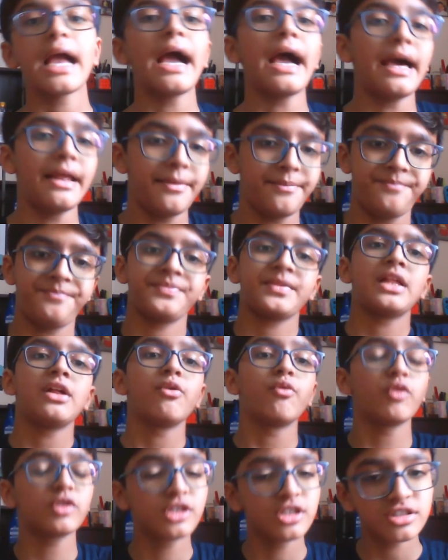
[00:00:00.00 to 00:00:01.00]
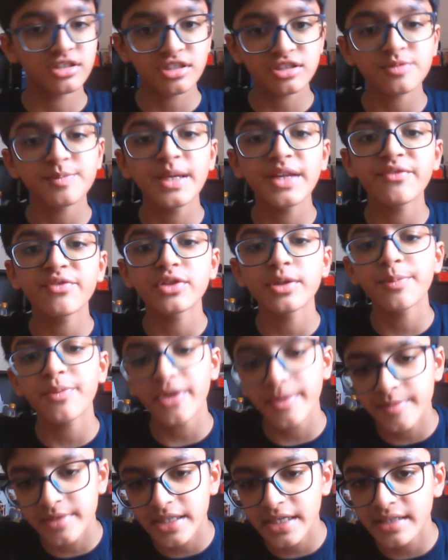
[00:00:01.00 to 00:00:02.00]
And what does this mean for the
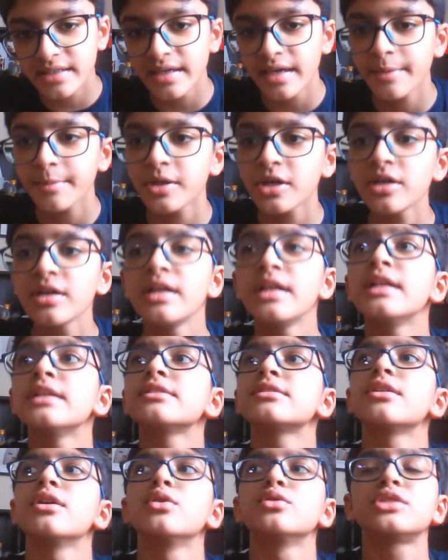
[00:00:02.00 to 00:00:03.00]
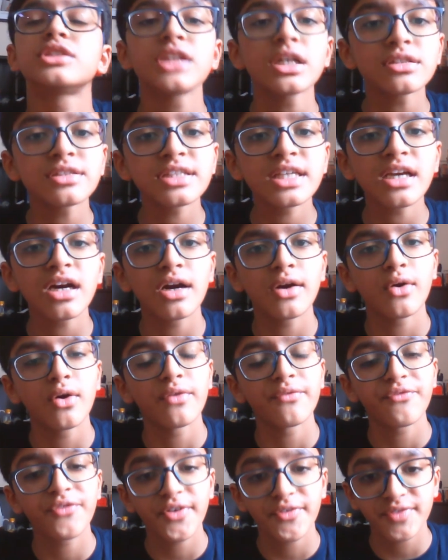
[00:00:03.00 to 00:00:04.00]
Premier League table? So Chelsea are
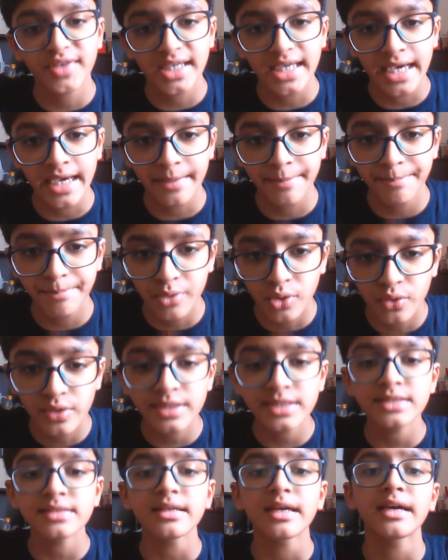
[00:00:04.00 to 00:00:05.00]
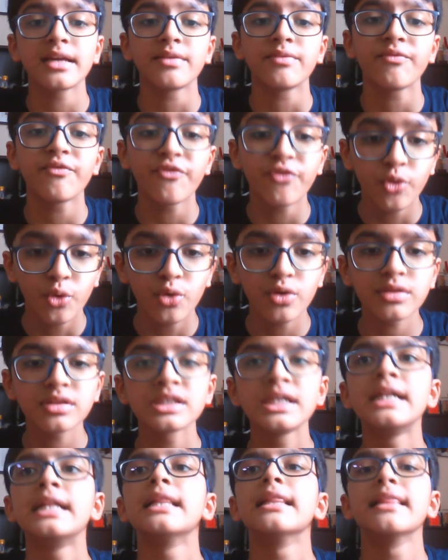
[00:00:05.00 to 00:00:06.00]
on 58 points and
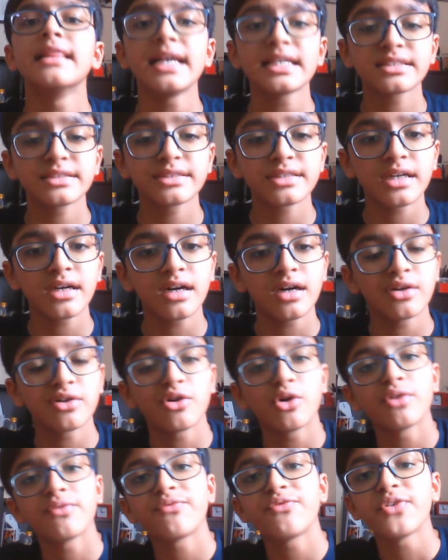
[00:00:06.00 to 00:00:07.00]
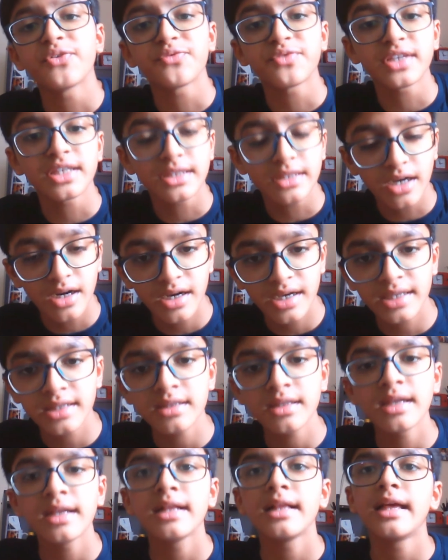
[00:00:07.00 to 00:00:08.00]
fourth. Leicester are on
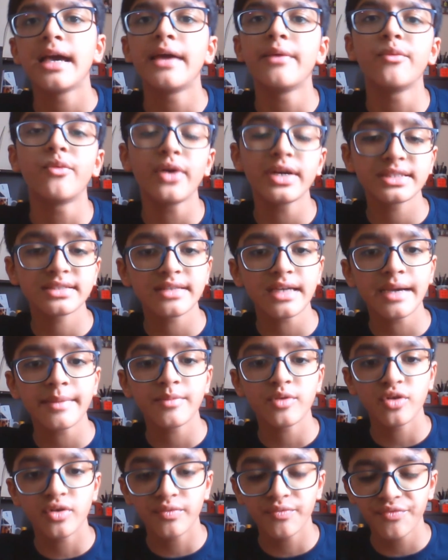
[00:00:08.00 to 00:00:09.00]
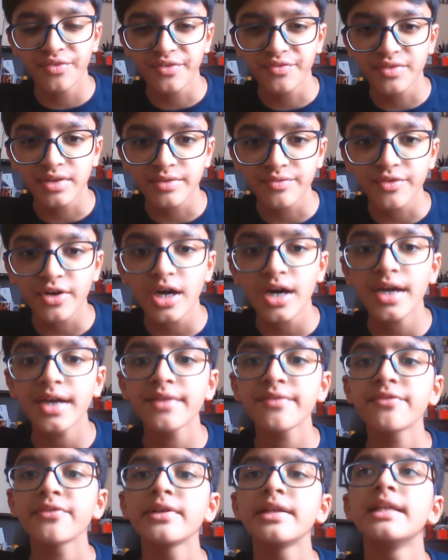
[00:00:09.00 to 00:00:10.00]
59. And West Ham are on
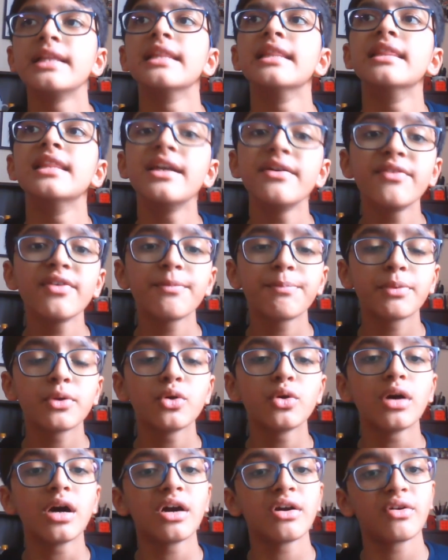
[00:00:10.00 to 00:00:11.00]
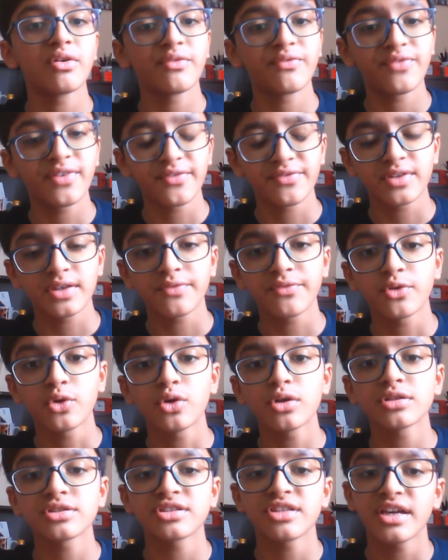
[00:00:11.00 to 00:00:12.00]
55. Liverpool are on
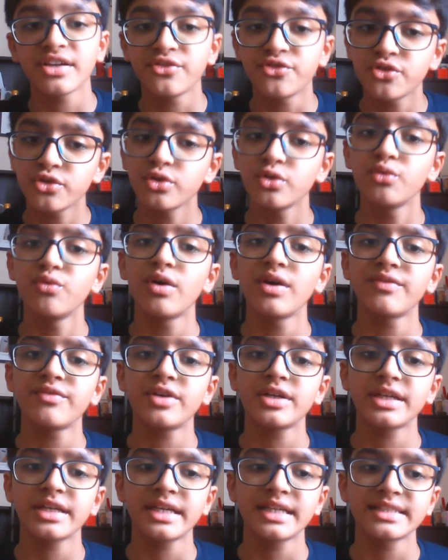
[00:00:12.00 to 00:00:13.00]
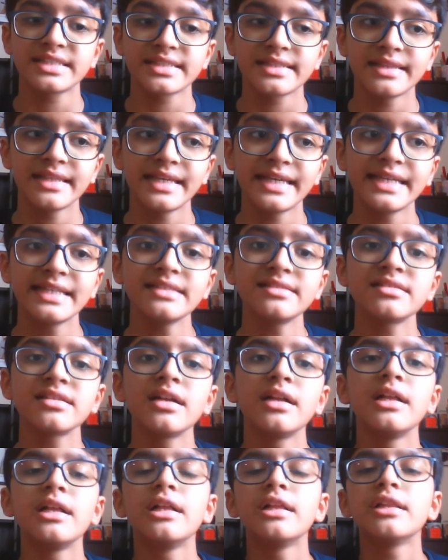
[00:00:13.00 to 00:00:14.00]
54 because they drew 1-1 against Leeds.